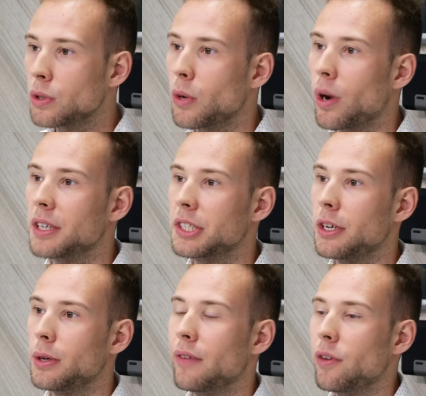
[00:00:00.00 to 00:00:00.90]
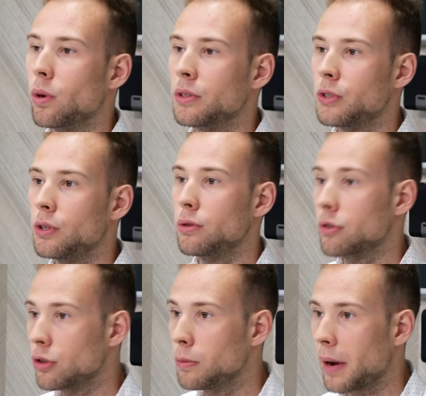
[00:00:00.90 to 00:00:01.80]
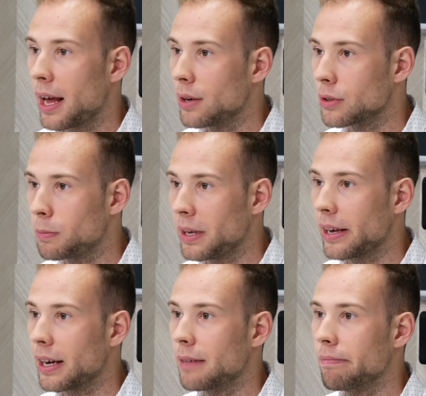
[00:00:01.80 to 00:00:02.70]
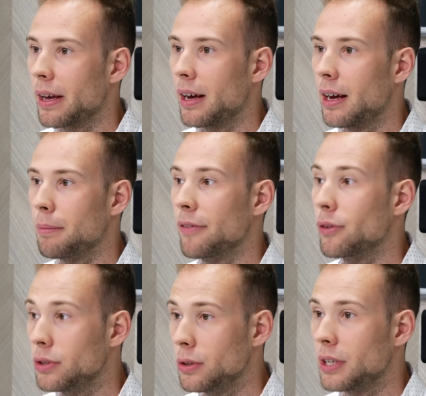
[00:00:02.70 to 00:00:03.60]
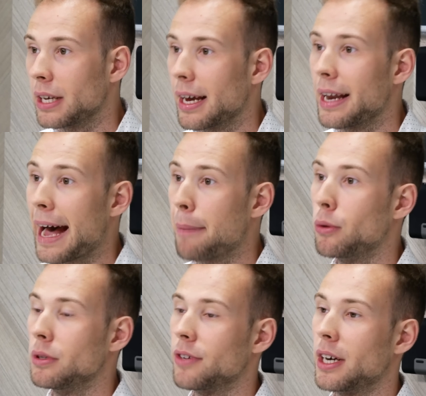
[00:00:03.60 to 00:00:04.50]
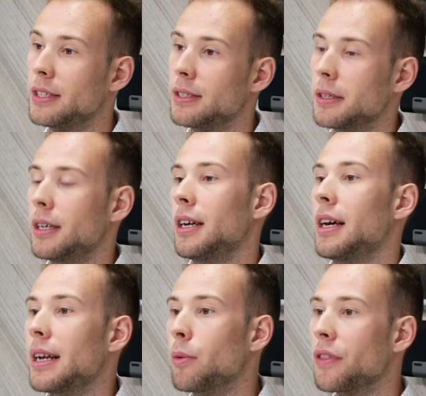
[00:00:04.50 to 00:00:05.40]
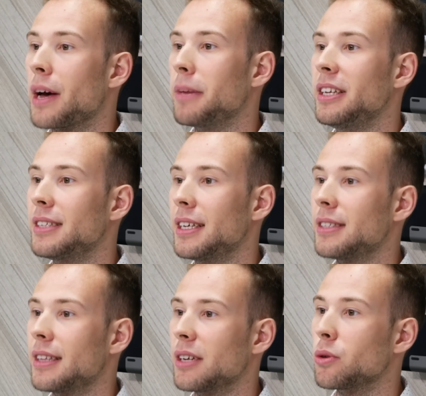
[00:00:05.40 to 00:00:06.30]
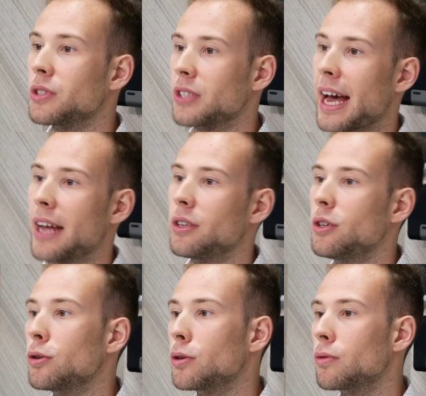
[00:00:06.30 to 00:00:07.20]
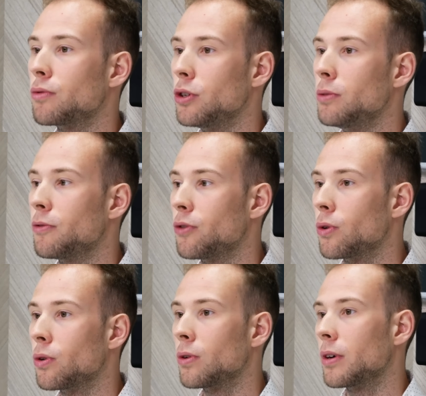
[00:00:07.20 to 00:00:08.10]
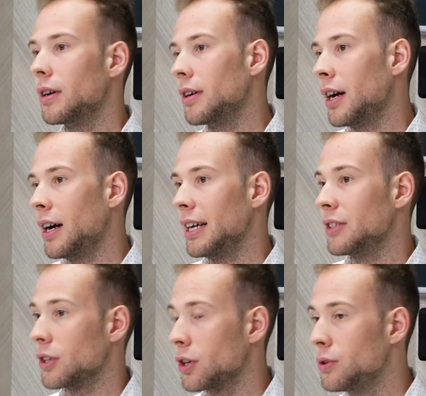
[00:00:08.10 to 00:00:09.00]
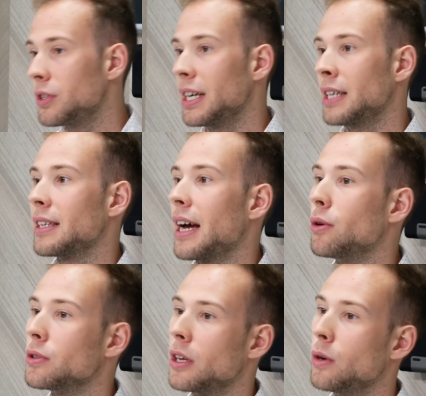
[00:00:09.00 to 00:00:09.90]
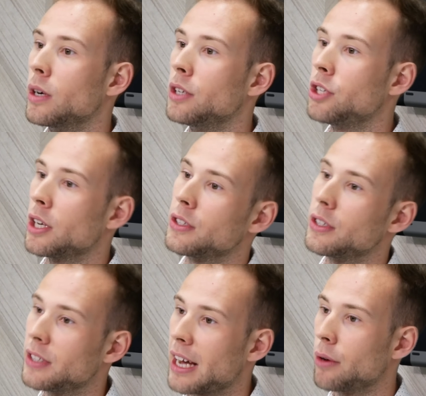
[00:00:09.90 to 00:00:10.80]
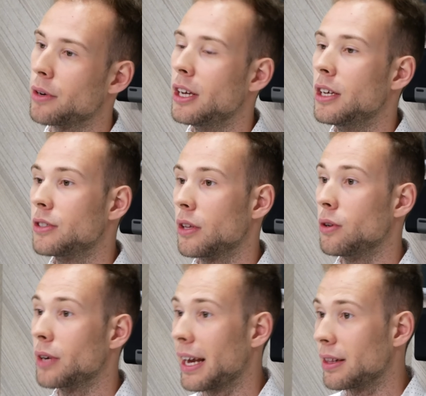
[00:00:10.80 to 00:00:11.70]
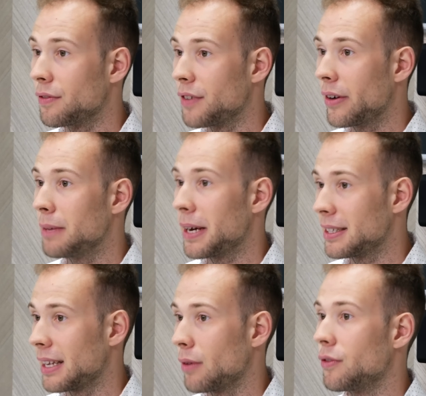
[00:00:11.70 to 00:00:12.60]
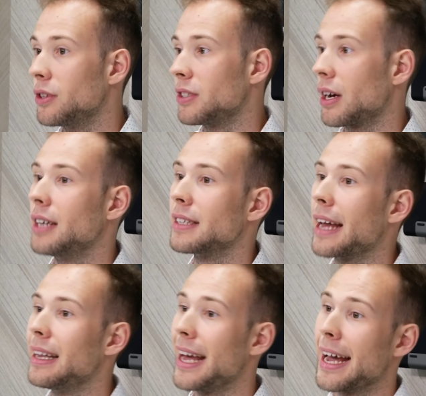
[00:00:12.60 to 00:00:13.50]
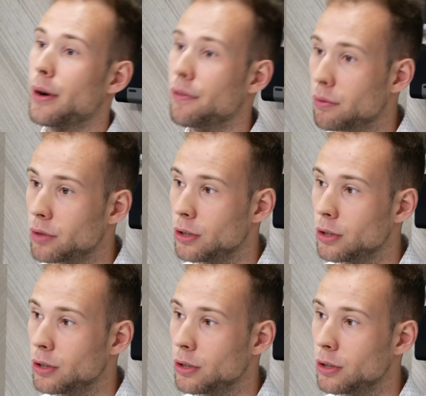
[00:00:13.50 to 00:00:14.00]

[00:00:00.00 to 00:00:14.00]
It will also ask you if you want to TruePlay your speaker if you're using an Apple device. Now what that means is that it will scan your room for its acoustics and also adjust the sound so that you're getting the very best sound for the size and layout of the